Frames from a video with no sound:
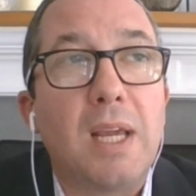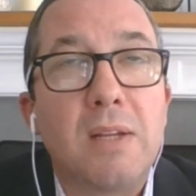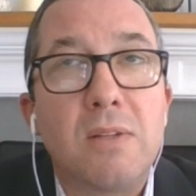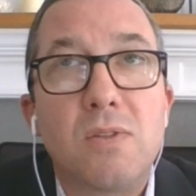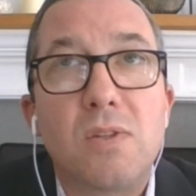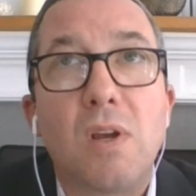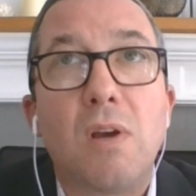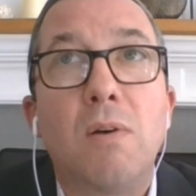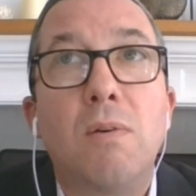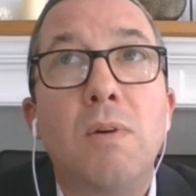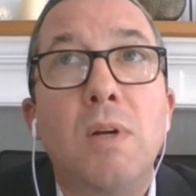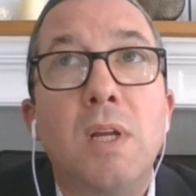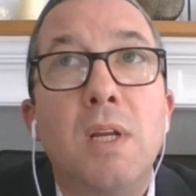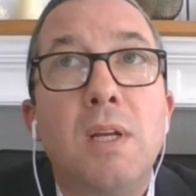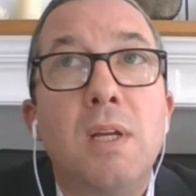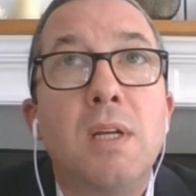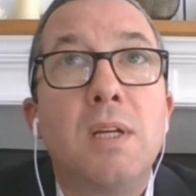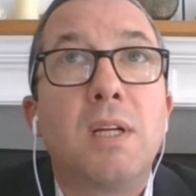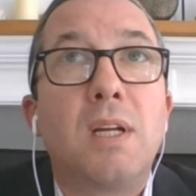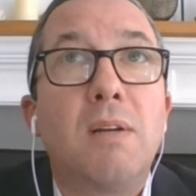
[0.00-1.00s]
And so
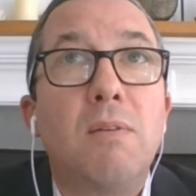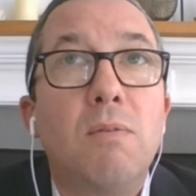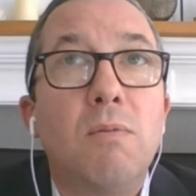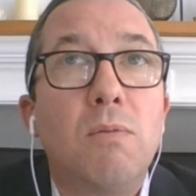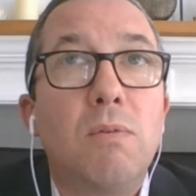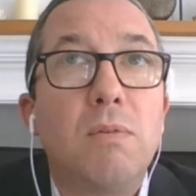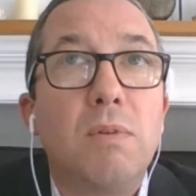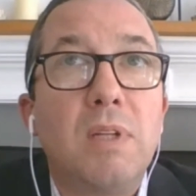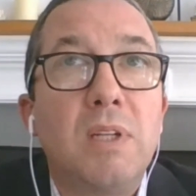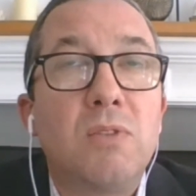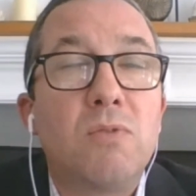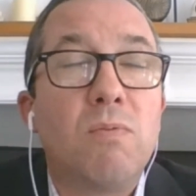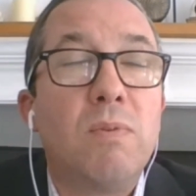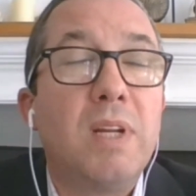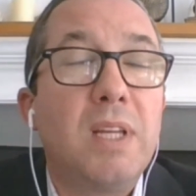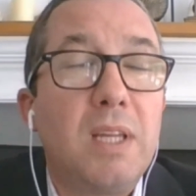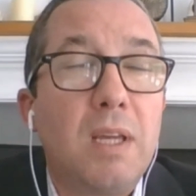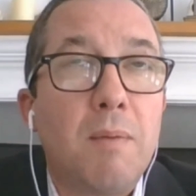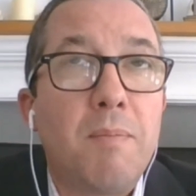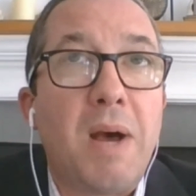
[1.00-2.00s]
it's
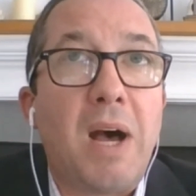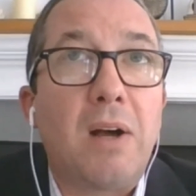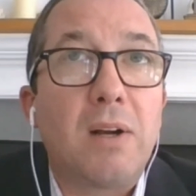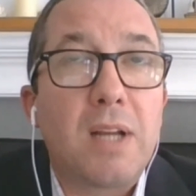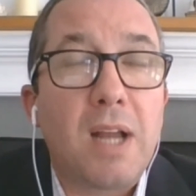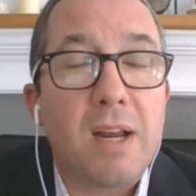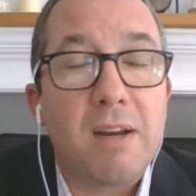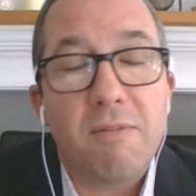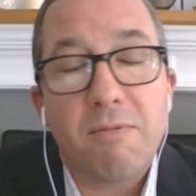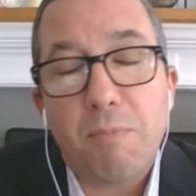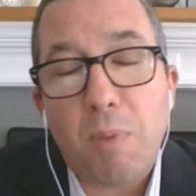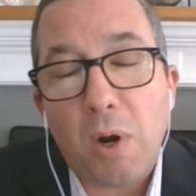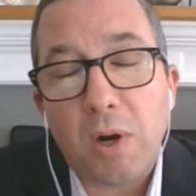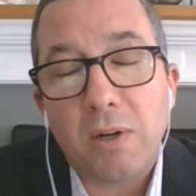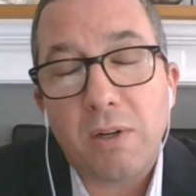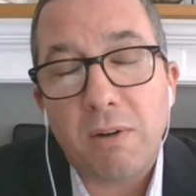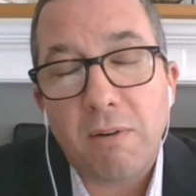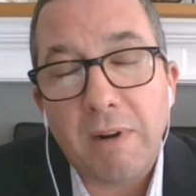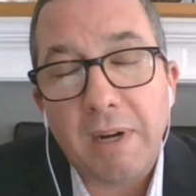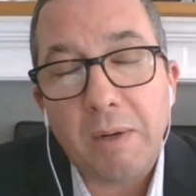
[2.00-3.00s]
really about kind of
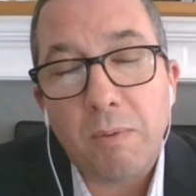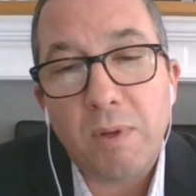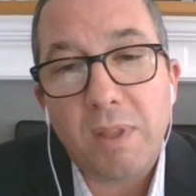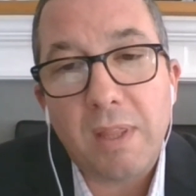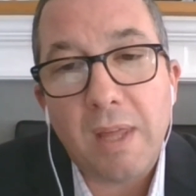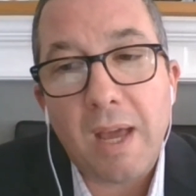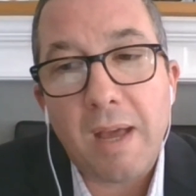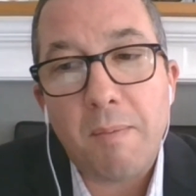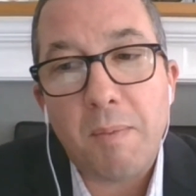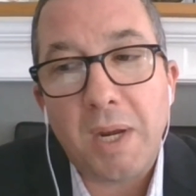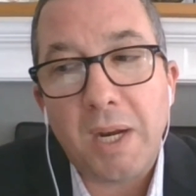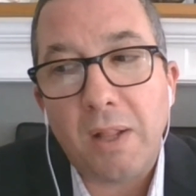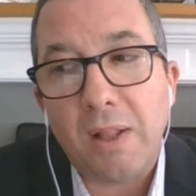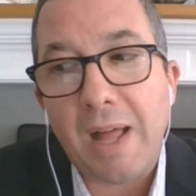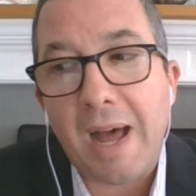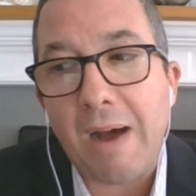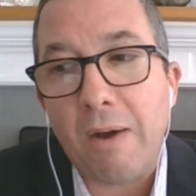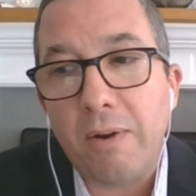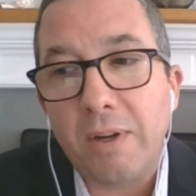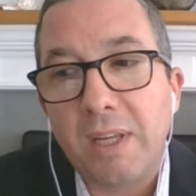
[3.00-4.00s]
partnering with them and allow